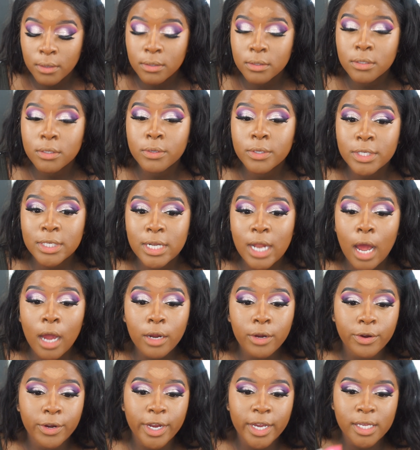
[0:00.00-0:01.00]
So it's
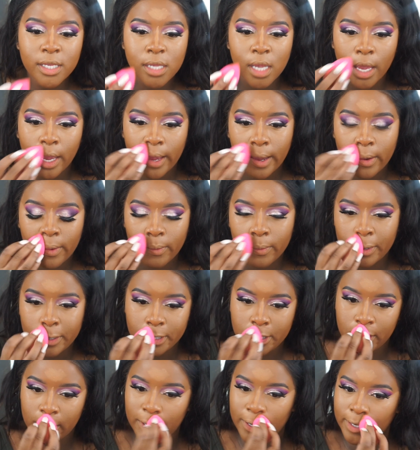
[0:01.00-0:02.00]
not creasing,
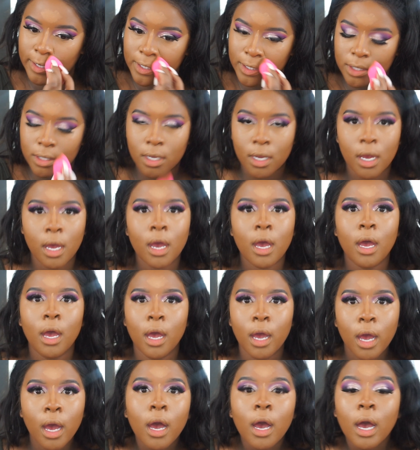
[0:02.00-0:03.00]
which is
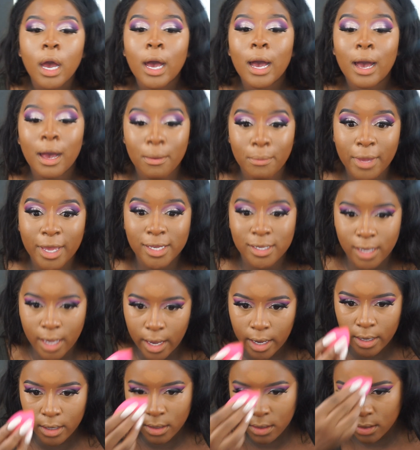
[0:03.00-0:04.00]

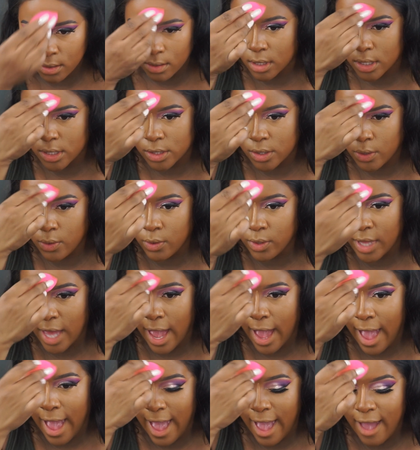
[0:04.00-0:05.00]
amazing. Because who the
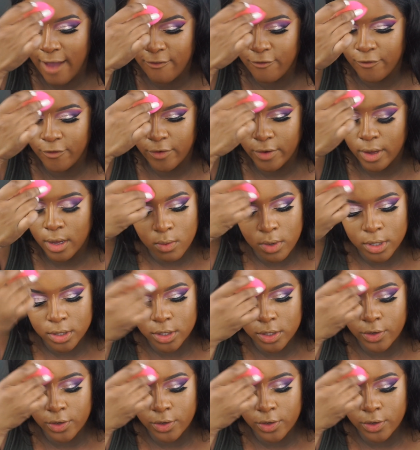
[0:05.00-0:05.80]
F wants